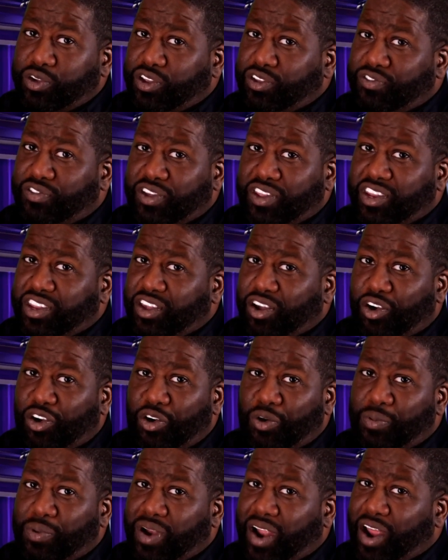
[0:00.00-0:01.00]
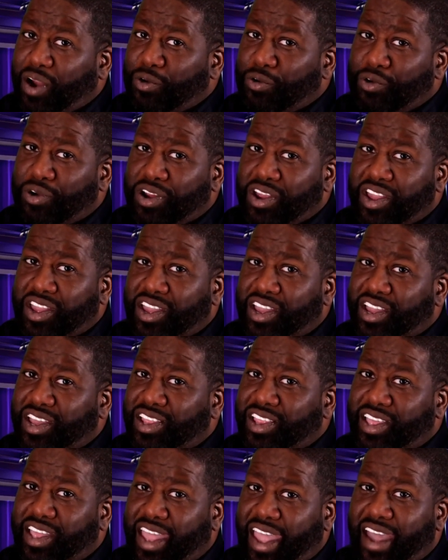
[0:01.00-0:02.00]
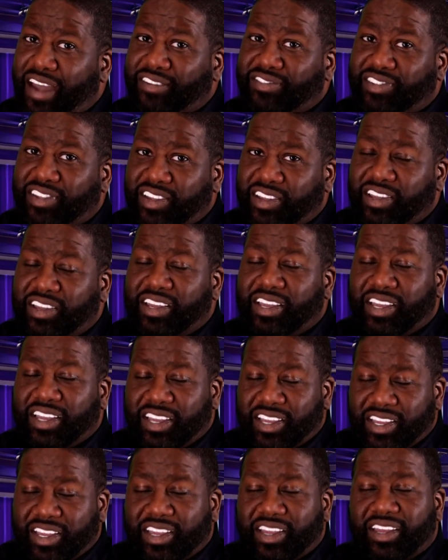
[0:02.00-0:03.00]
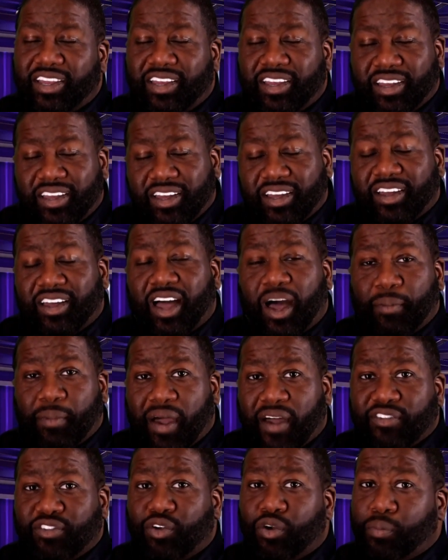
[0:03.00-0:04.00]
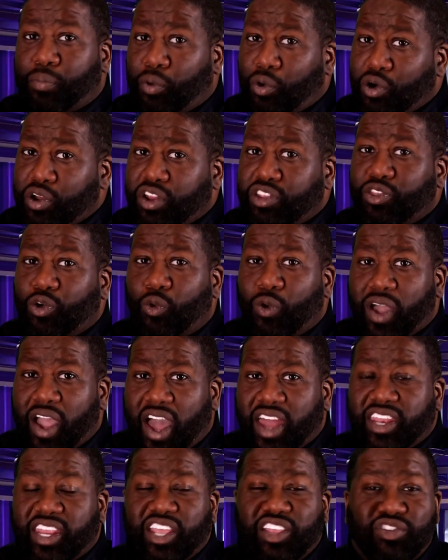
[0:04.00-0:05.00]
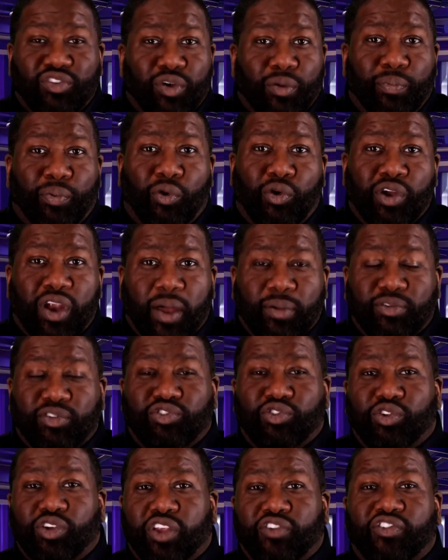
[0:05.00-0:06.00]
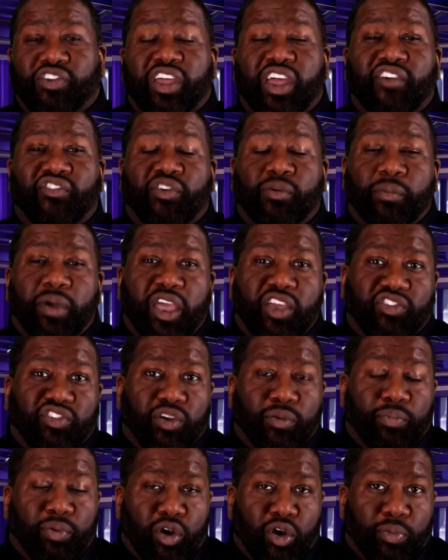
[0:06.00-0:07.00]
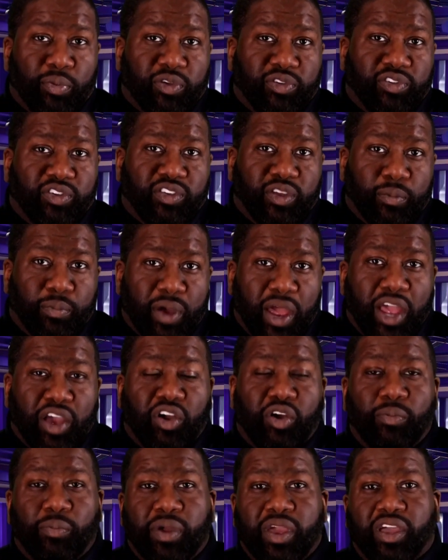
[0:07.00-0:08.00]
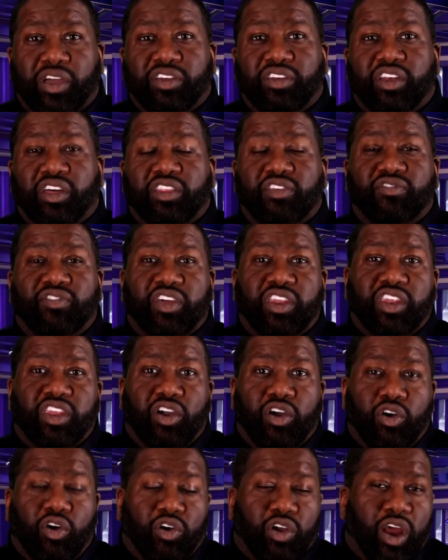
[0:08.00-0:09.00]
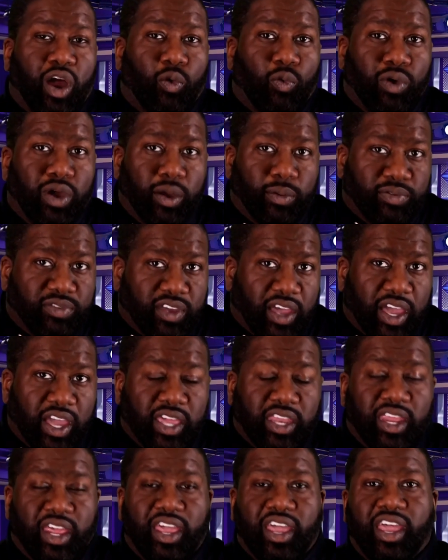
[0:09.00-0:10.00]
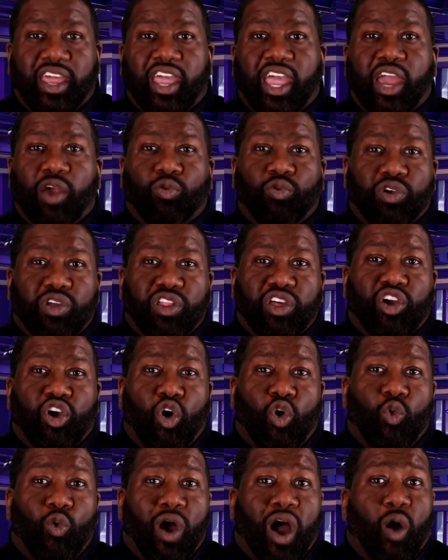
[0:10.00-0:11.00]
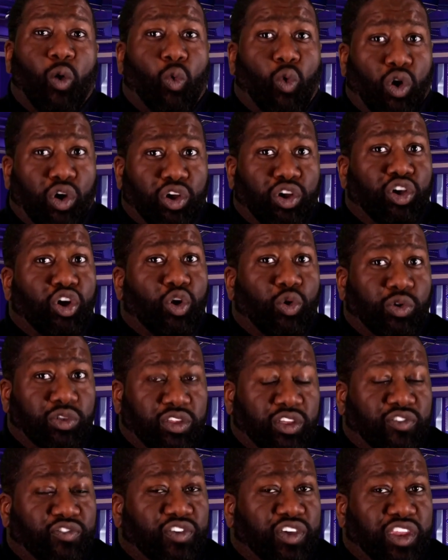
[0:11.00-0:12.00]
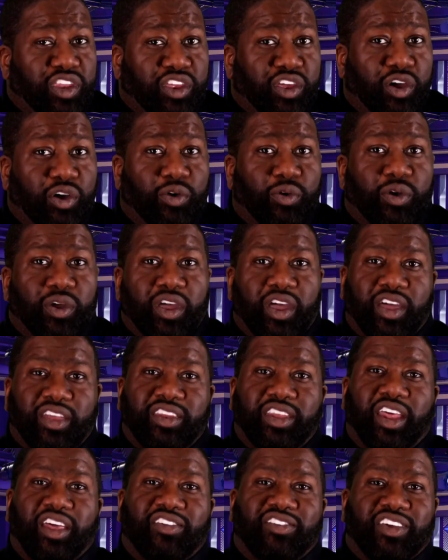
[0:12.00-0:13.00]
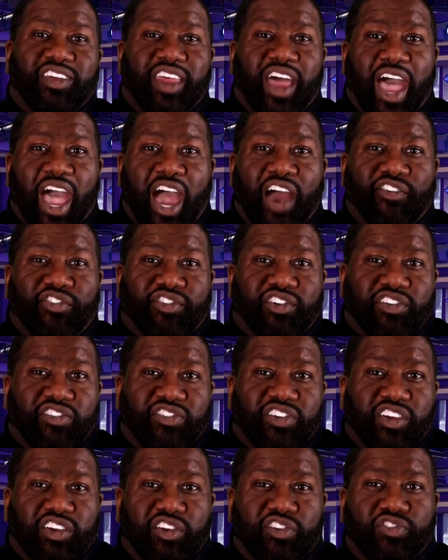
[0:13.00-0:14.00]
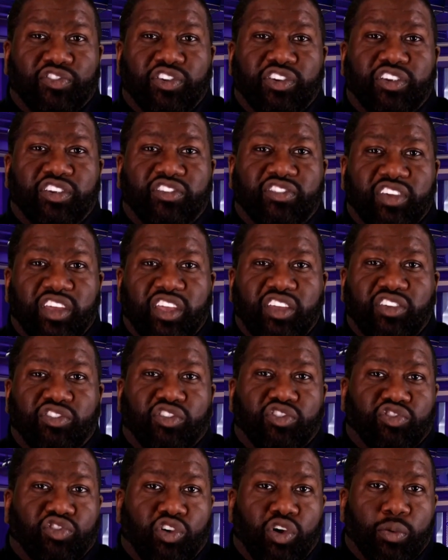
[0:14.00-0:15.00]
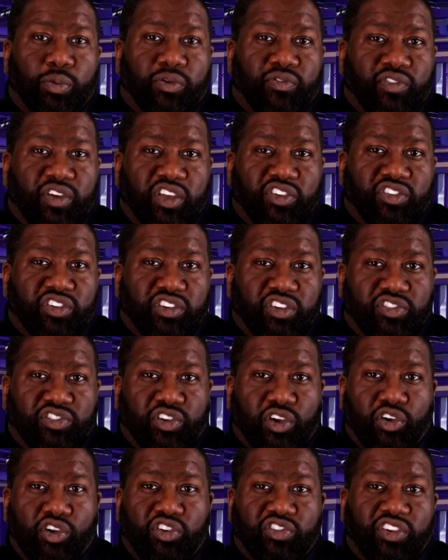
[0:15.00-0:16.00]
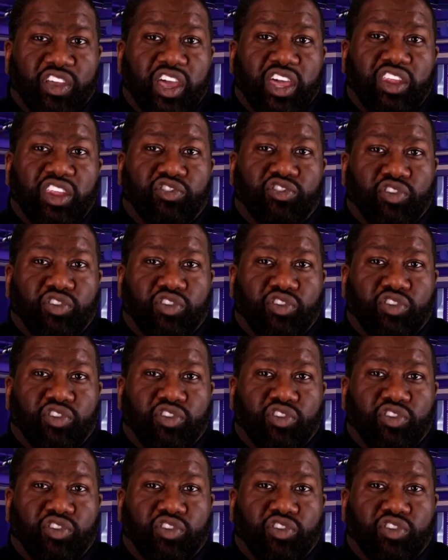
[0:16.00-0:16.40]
in this video, but I really have to... I'm going to have to report it the way I need to report it. I'm just doing it for informational purposes. I'm probably going to make another video on our website and really go where I want to go with this video. Now, they say the Africa Centers for Disease Control and Prevention discouraged any